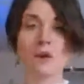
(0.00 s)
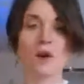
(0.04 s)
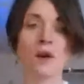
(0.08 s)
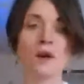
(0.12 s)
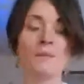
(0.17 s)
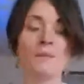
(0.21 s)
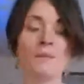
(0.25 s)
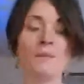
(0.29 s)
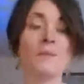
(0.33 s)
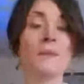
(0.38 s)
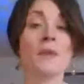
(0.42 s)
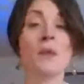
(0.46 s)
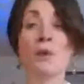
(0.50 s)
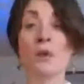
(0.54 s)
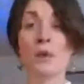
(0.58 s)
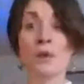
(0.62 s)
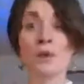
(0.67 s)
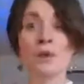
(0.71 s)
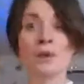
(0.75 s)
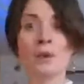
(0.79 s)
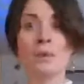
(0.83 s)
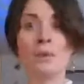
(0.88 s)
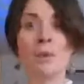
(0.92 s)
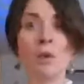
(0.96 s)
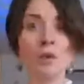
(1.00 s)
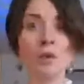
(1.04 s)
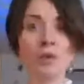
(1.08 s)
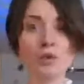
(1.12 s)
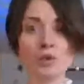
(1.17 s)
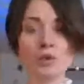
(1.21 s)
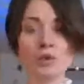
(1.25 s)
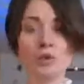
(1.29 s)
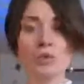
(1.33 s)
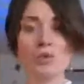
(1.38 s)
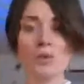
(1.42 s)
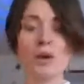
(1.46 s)
or the
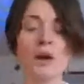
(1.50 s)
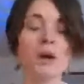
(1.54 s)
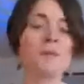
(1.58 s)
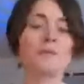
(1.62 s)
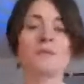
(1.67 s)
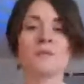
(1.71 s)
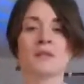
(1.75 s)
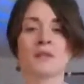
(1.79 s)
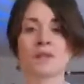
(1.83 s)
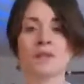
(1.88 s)
emotional realms.